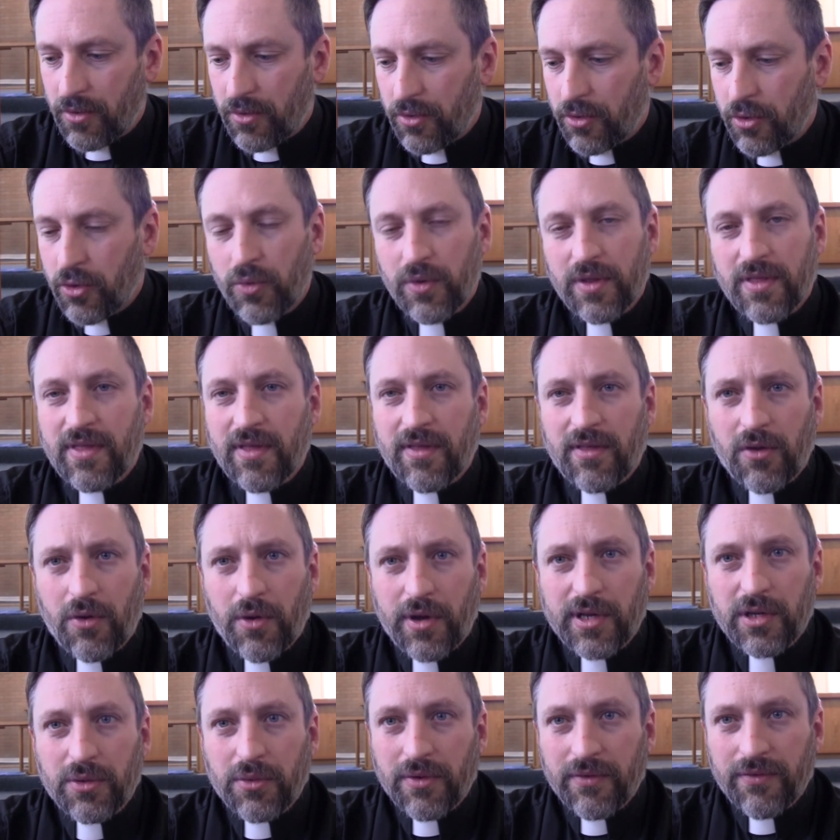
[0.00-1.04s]
who is this
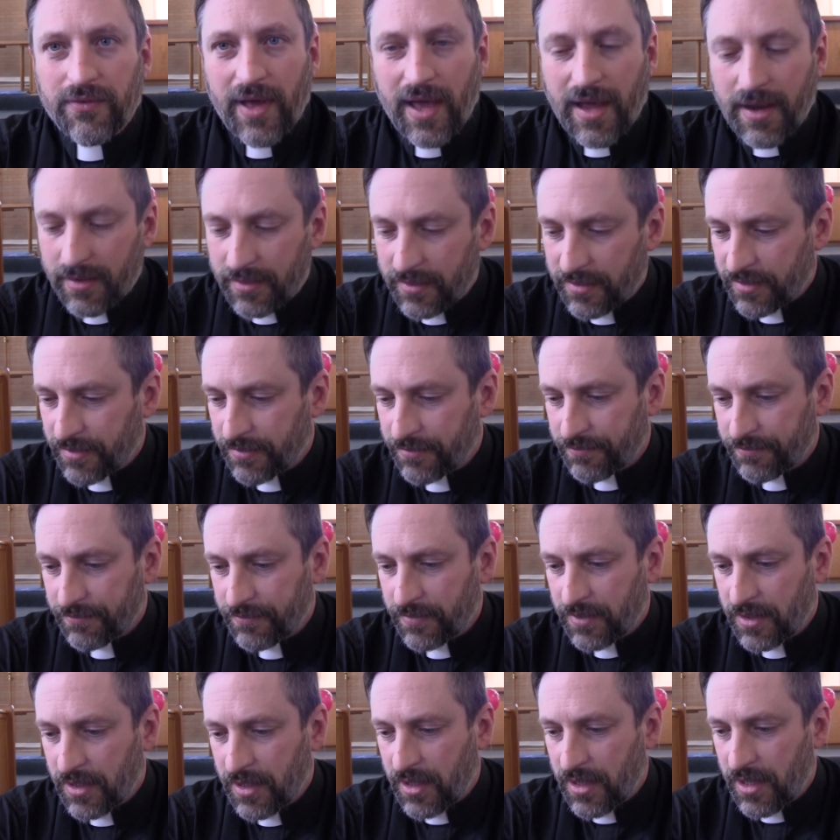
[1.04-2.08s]
going to affect?
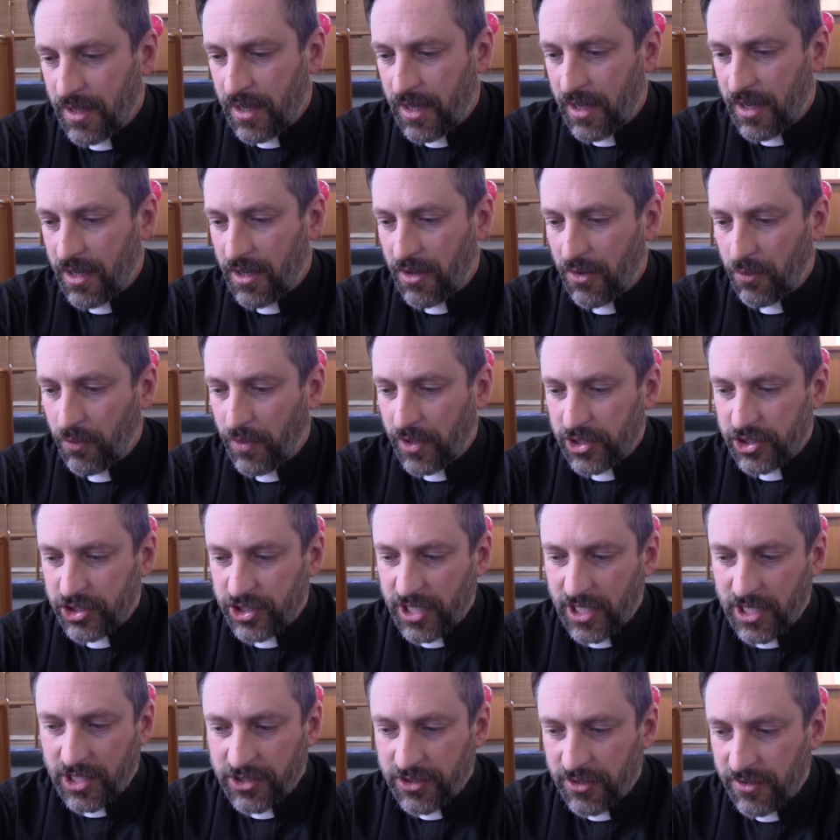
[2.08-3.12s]
What
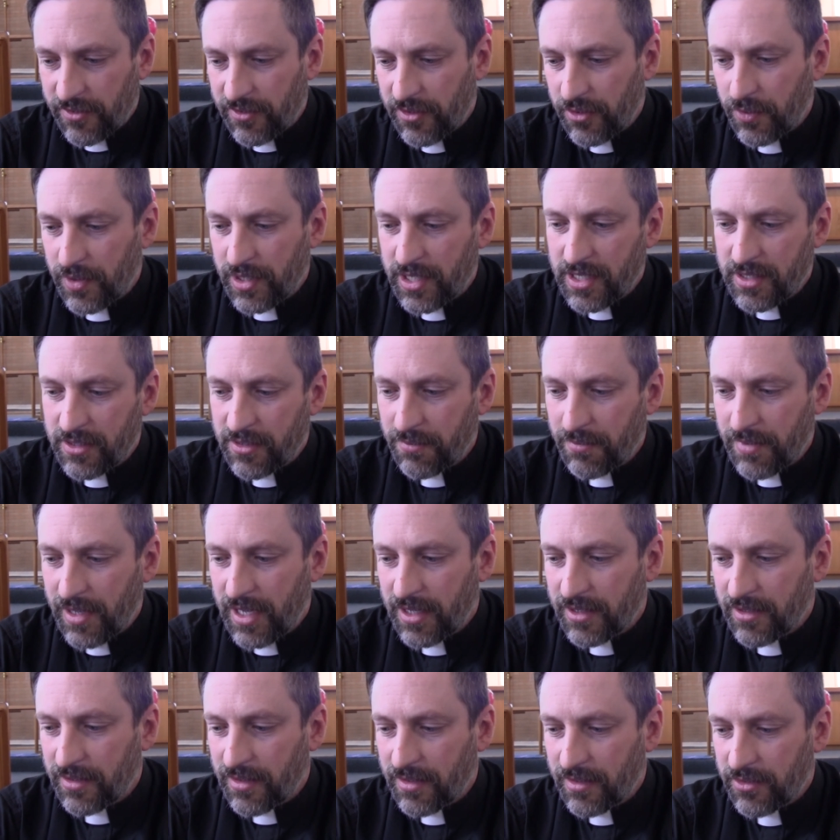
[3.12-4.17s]
changes do we need to
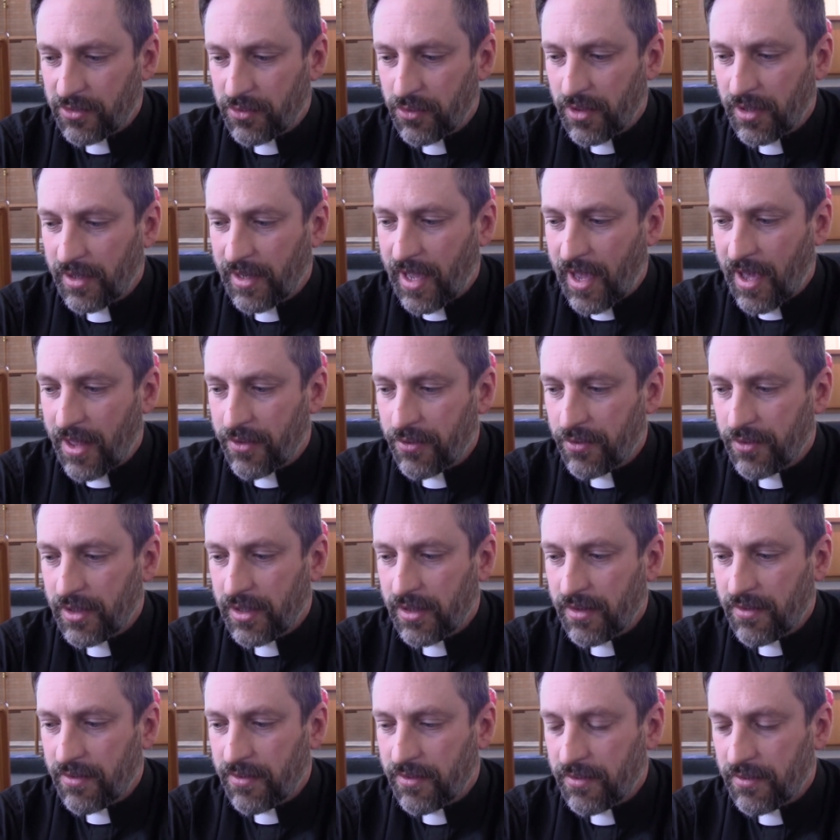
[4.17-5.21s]
make to our
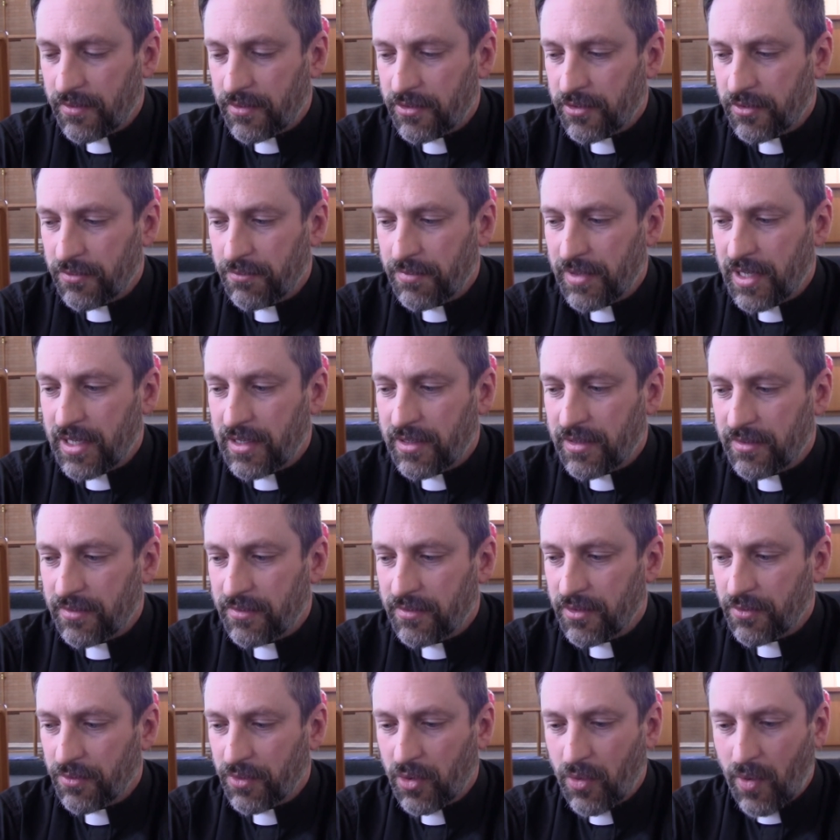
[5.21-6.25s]
gatherings to meet
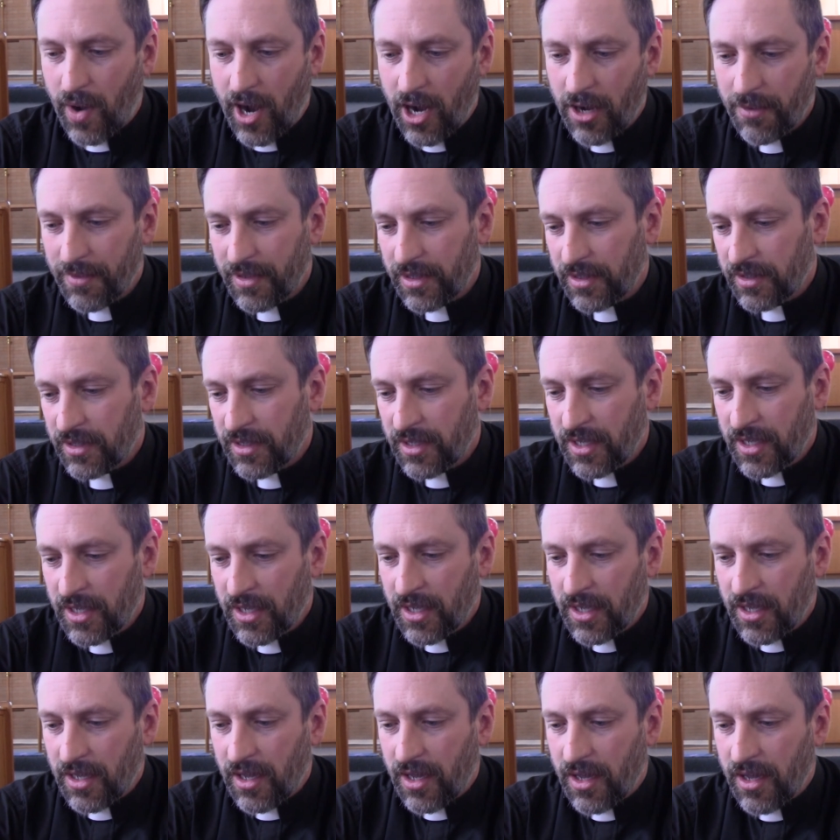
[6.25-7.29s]
the requirement?
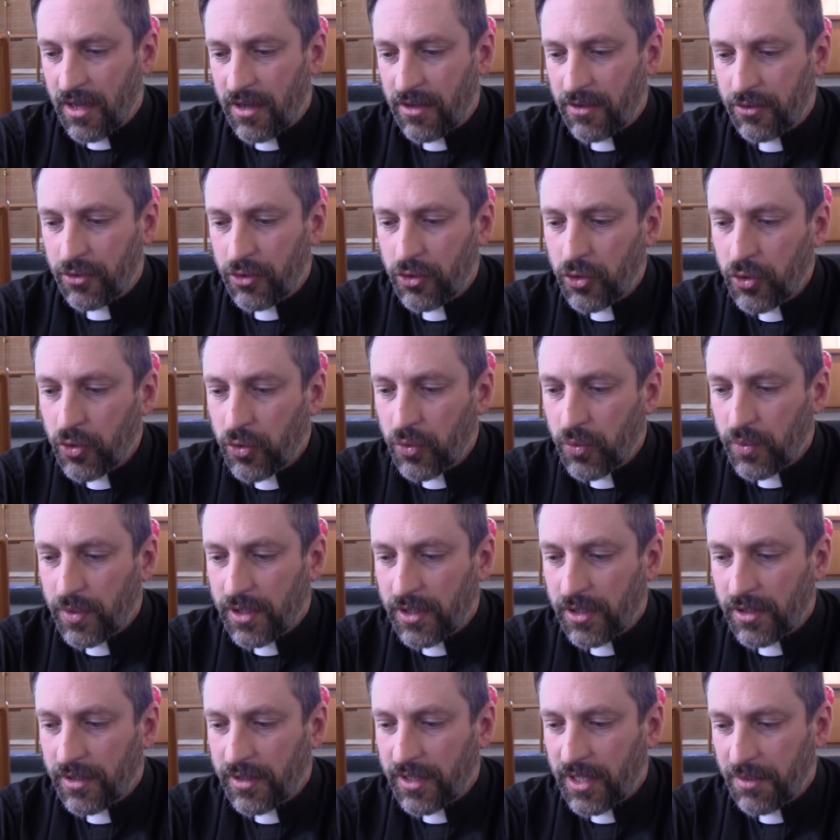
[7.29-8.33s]
Who
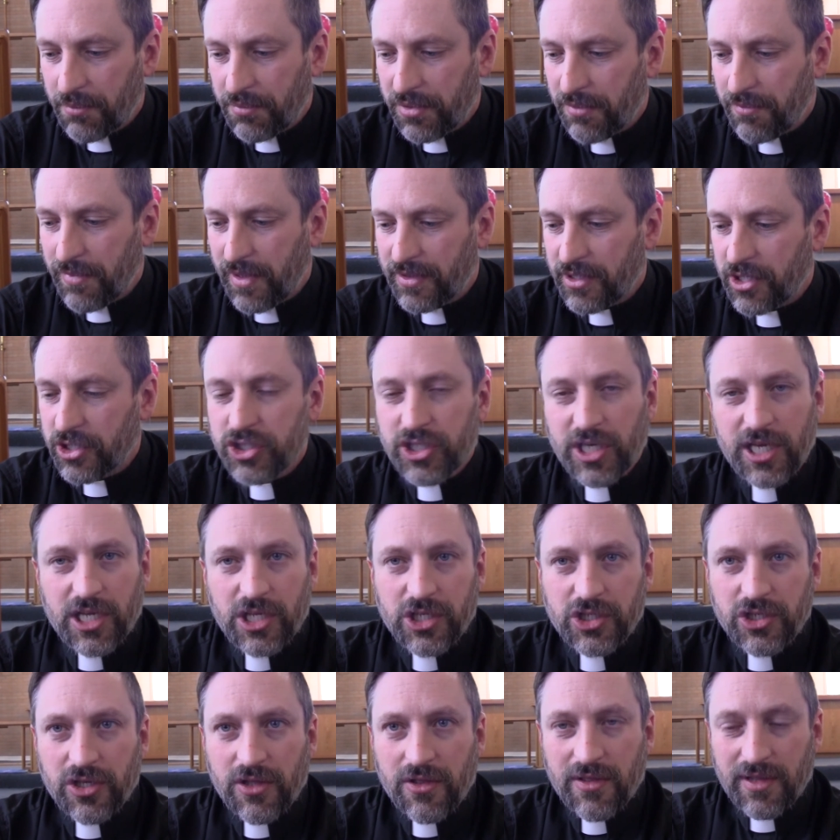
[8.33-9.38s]
will implement the
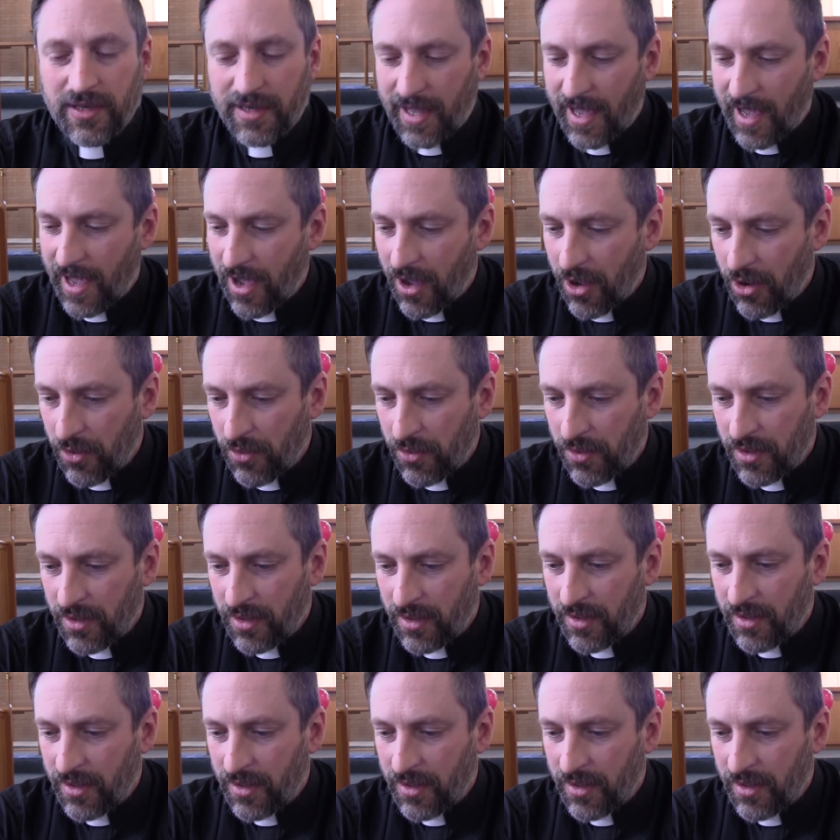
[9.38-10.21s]
changes and how?